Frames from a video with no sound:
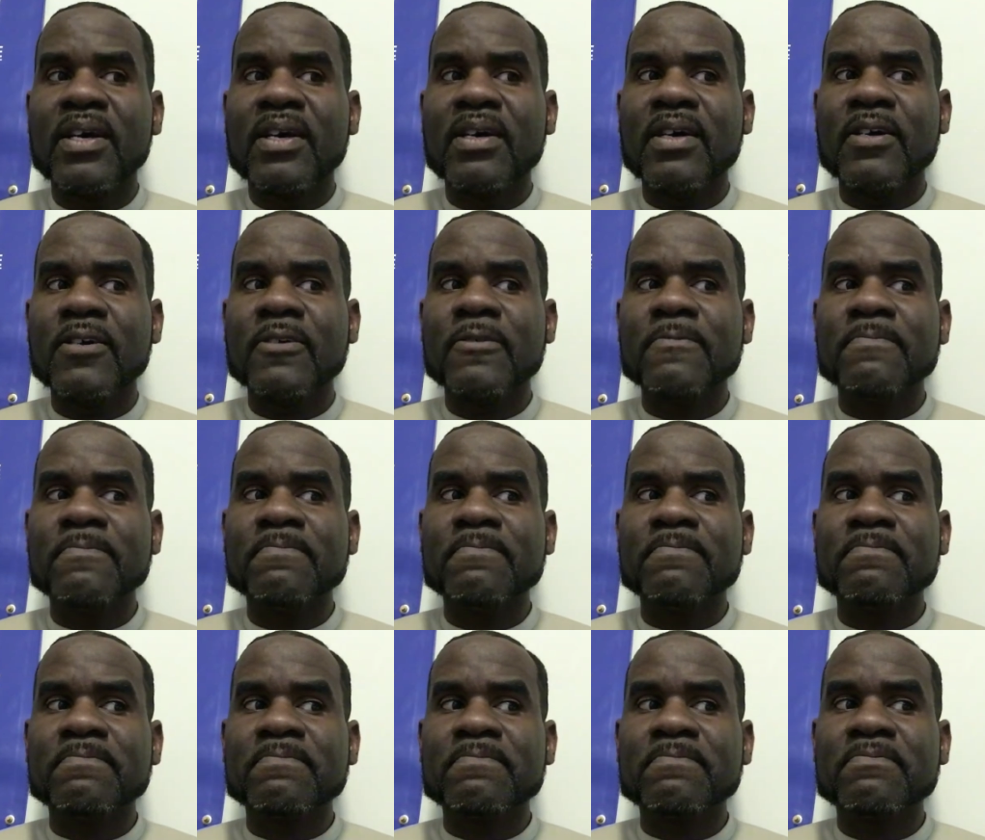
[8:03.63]

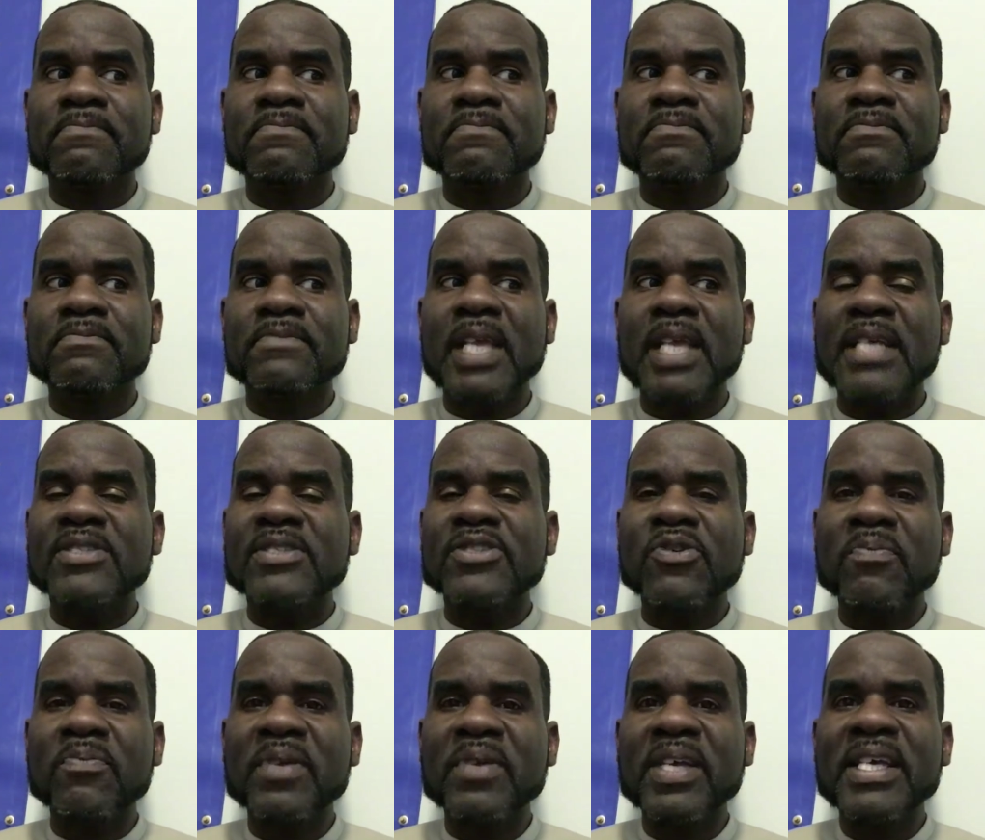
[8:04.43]
And
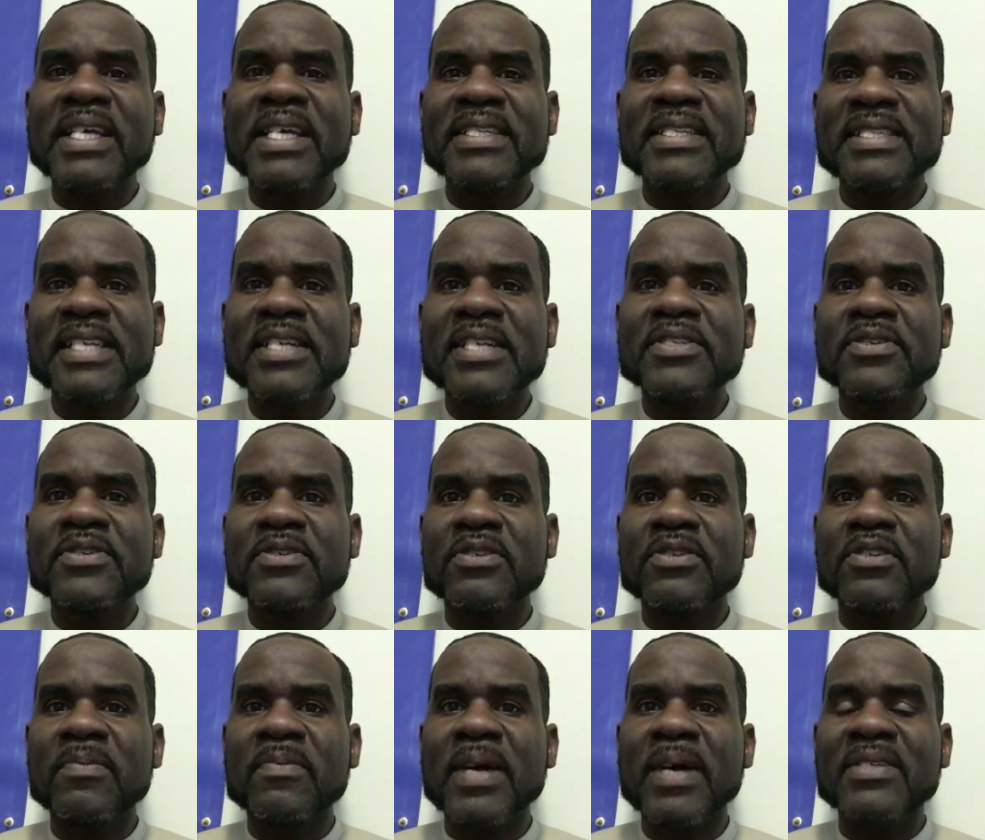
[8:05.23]
so being
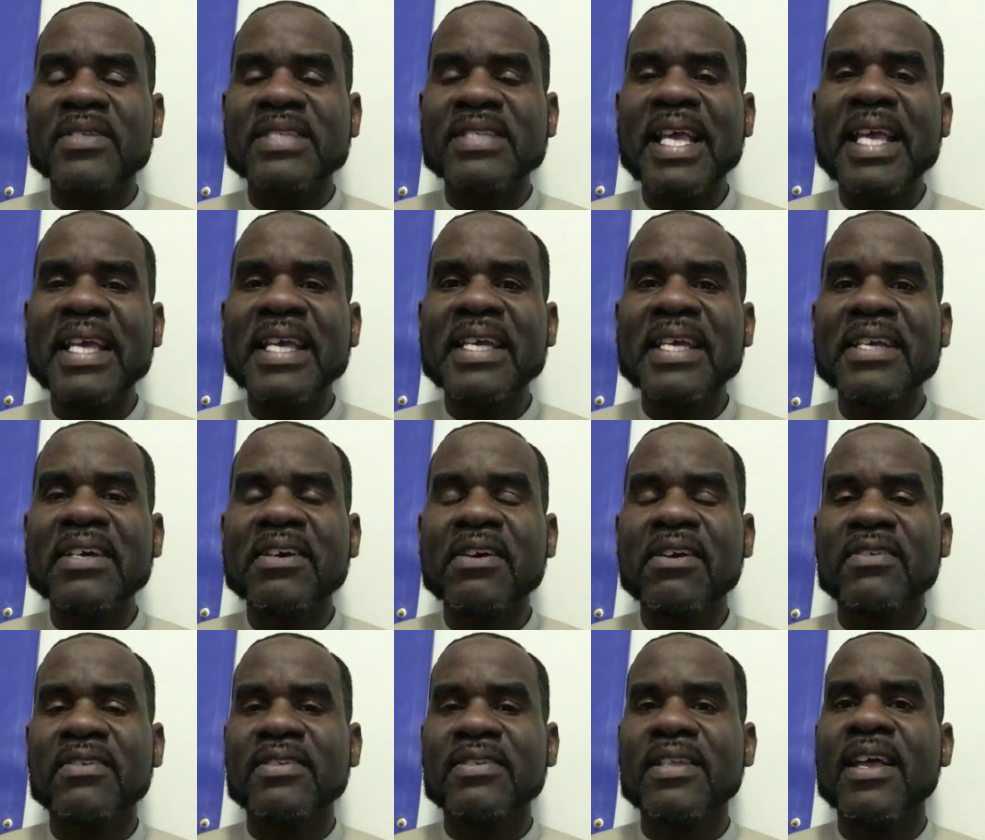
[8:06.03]
intentional about taking
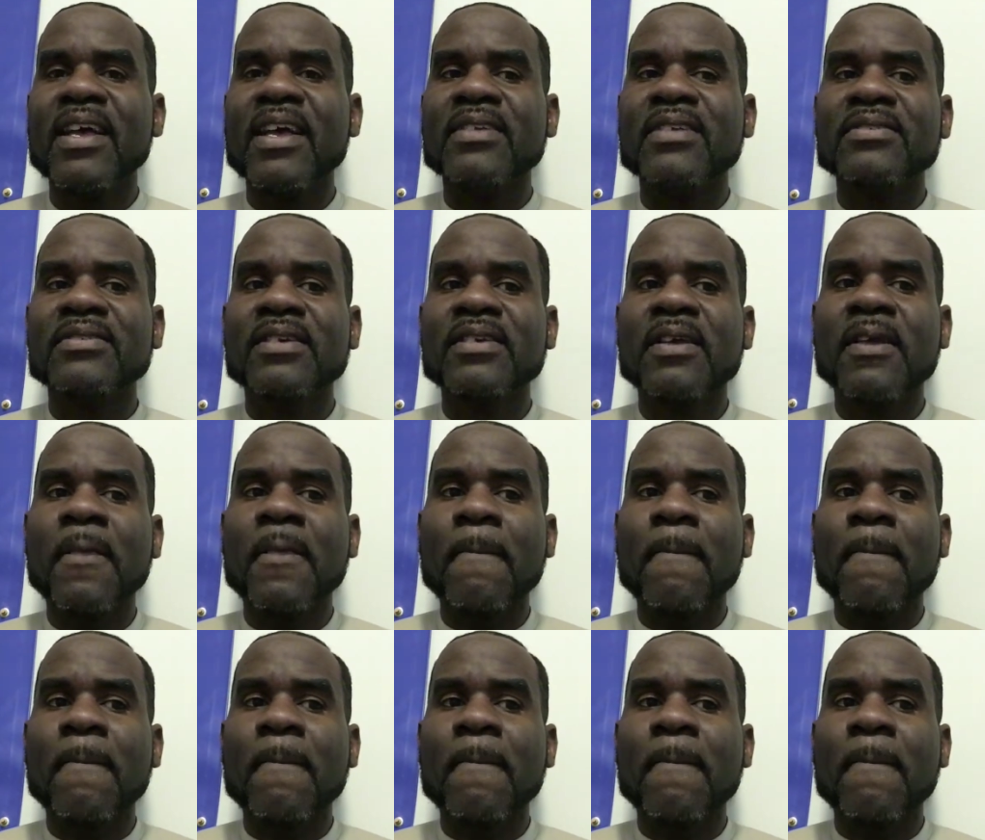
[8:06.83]
on that